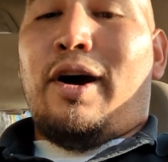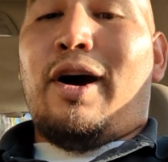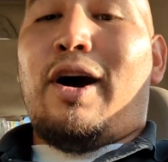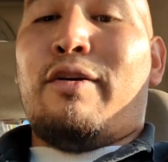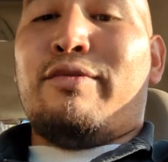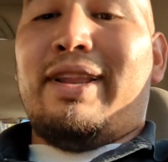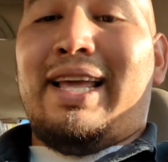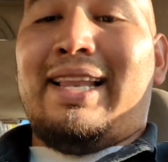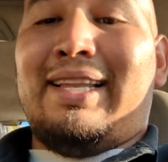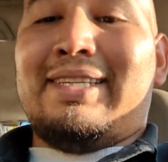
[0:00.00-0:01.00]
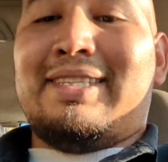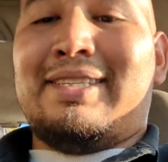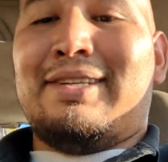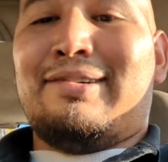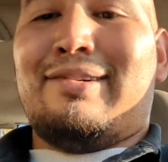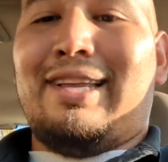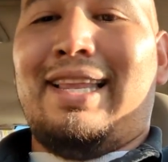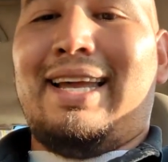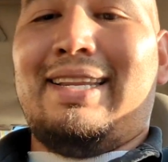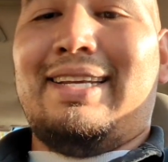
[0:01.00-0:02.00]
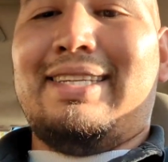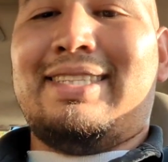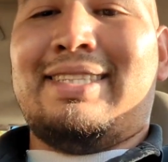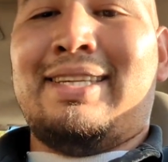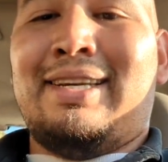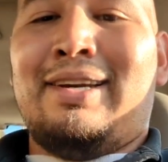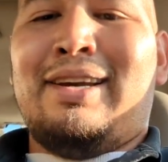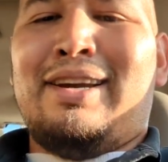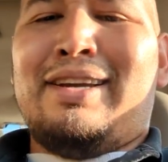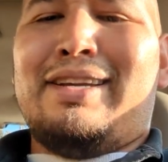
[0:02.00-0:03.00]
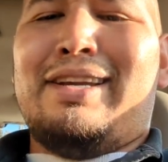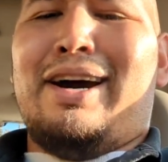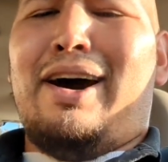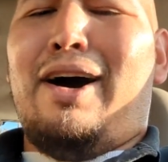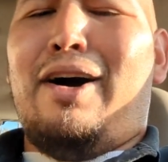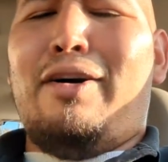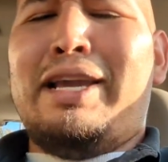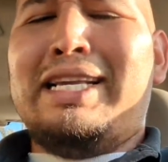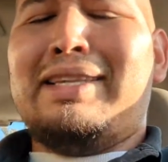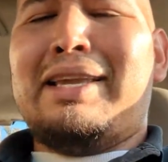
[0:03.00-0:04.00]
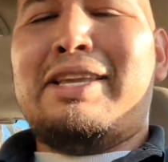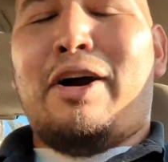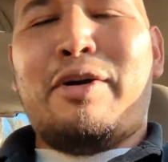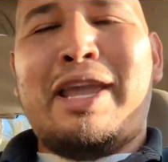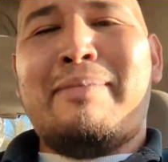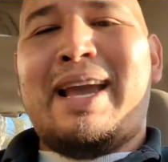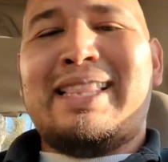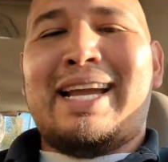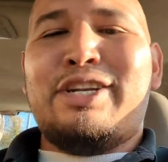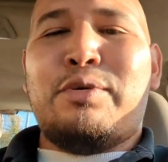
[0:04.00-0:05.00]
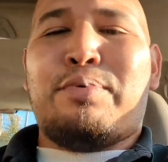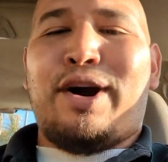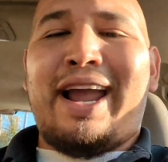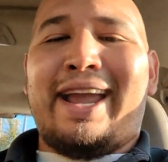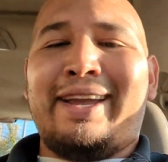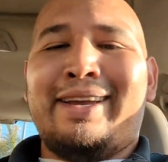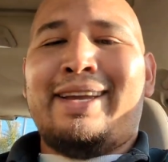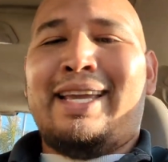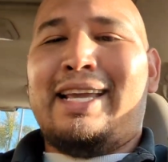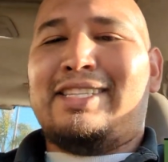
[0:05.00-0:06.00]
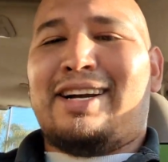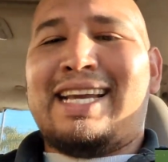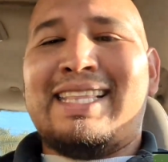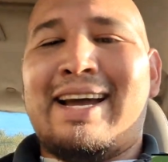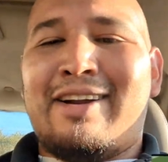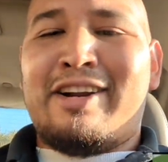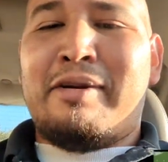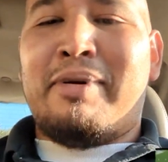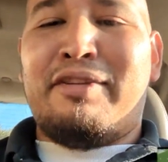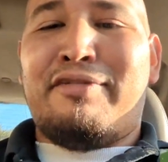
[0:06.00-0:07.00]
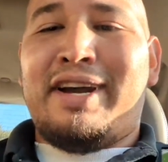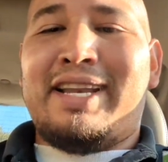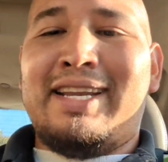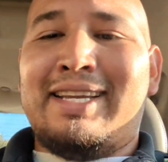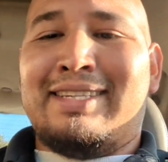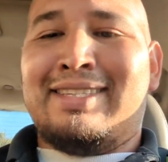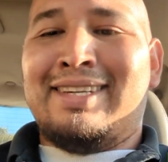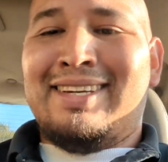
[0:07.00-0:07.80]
Oh, relentless, relentless. Yo, he's, yo, he made that dude pray. He's all, get down on your motherfucking knees.